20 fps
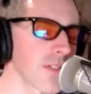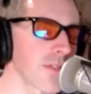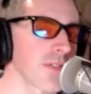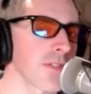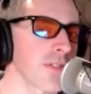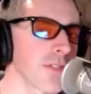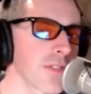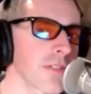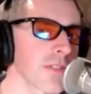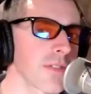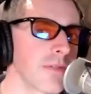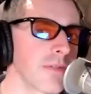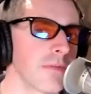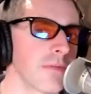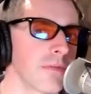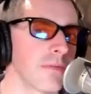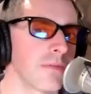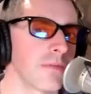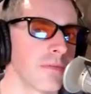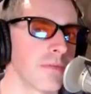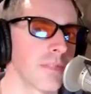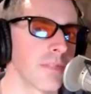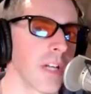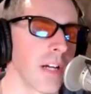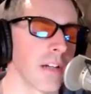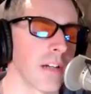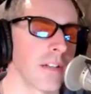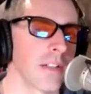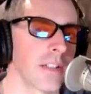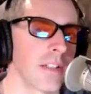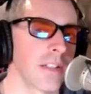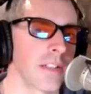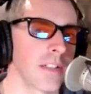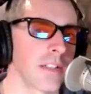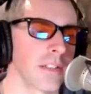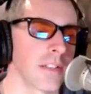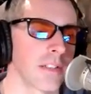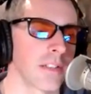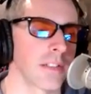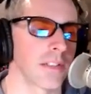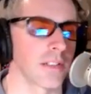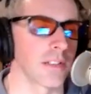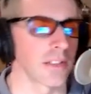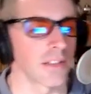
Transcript: The medical community, the medical yeah. community has.